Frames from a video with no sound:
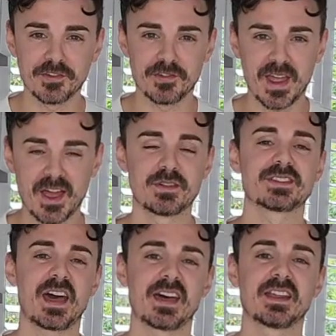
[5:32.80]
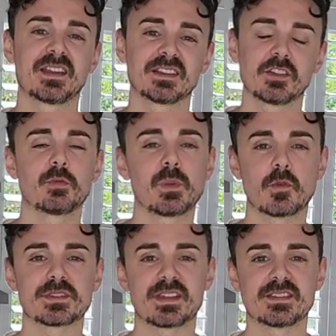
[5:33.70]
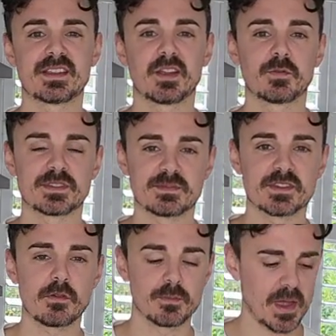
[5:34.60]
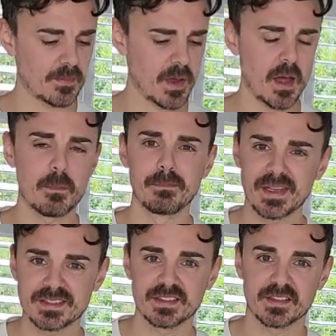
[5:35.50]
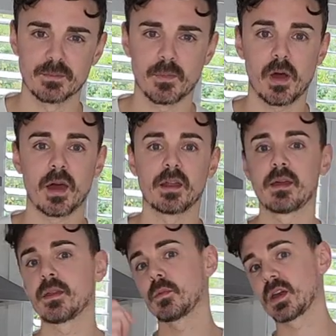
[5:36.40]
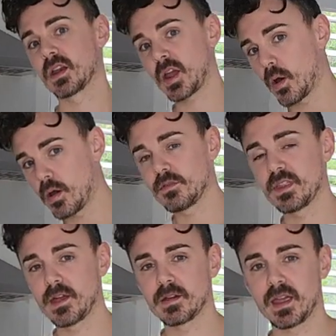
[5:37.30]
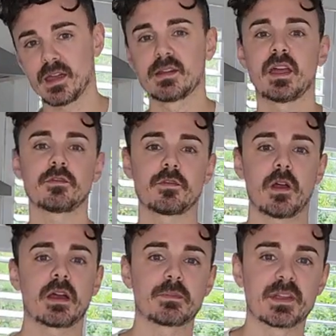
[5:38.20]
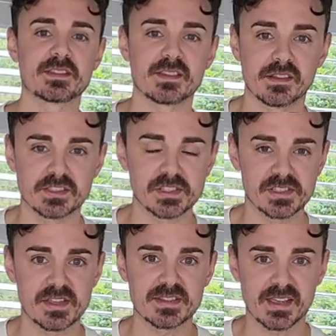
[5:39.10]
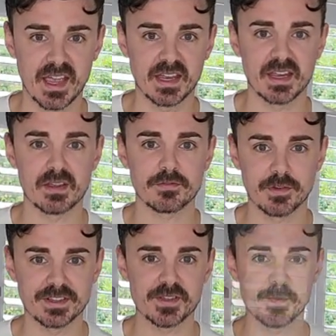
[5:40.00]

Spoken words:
do now is add in a little bit more seasoning with some salt and pepper, mix the combine, and then we're gonna go over there again and fry up these delicious zucchini fritters.